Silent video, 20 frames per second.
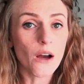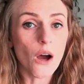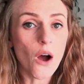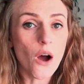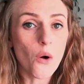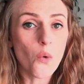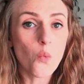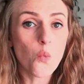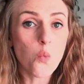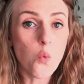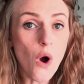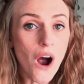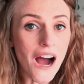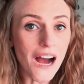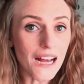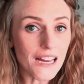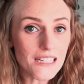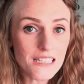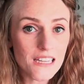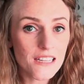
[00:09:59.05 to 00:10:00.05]
A
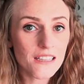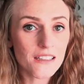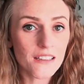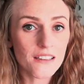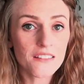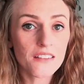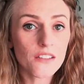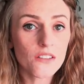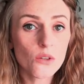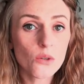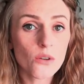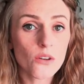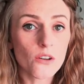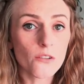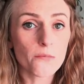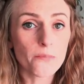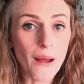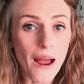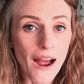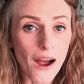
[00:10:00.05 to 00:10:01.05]
watt is a unit
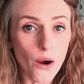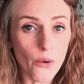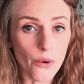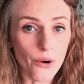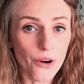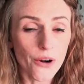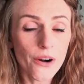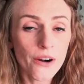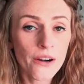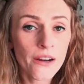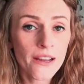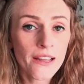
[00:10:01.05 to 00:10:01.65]
of power